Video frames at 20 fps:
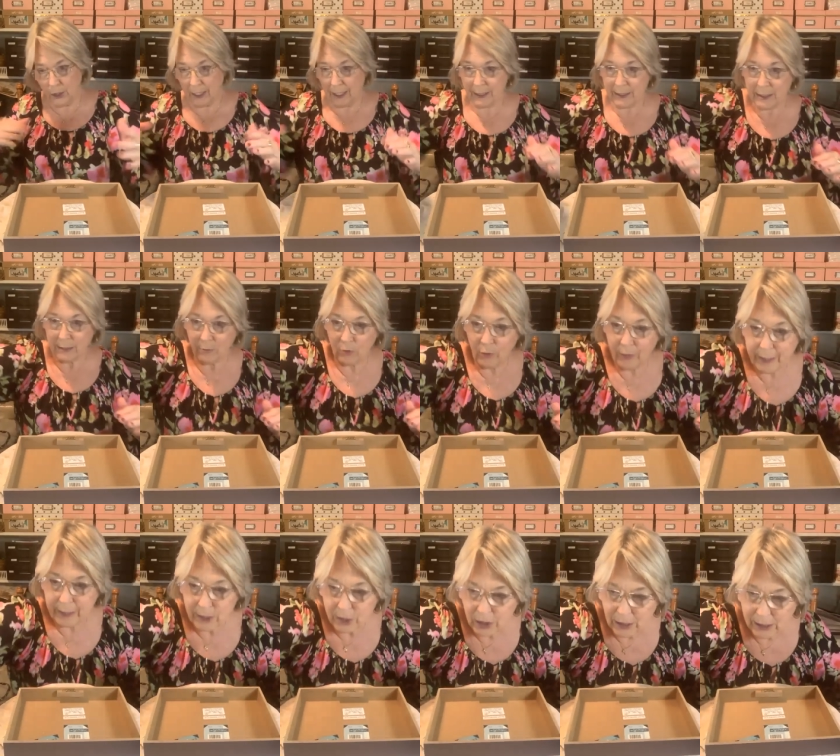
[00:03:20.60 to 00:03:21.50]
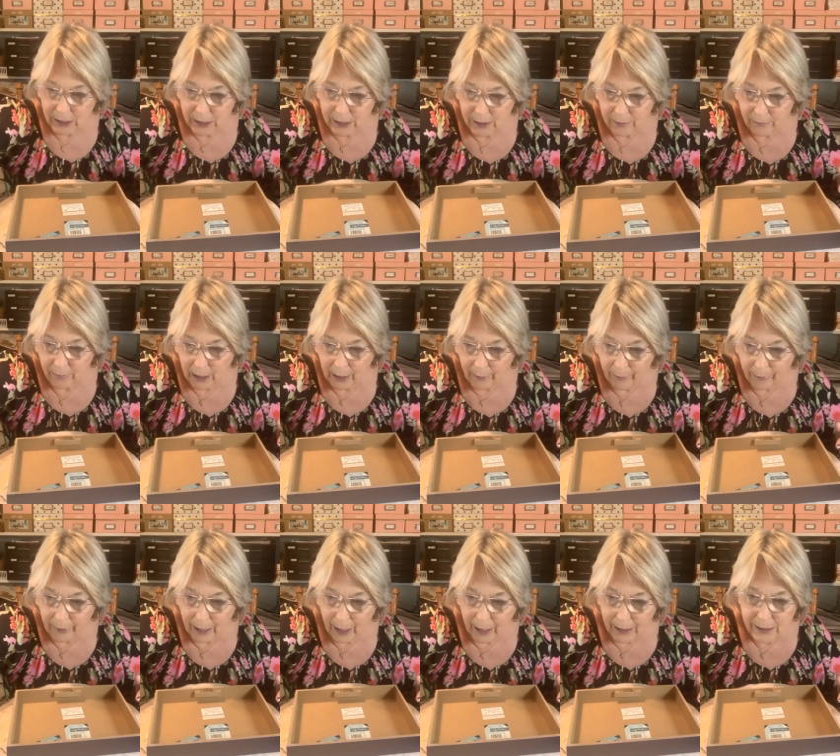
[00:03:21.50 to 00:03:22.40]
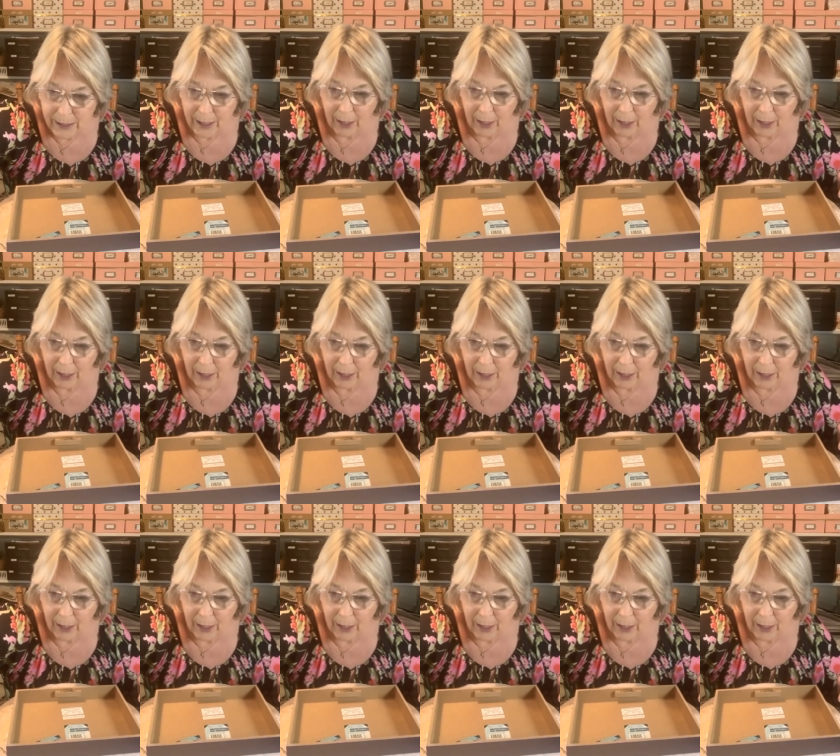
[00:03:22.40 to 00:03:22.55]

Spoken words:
She had some questions and blah, blah, blah.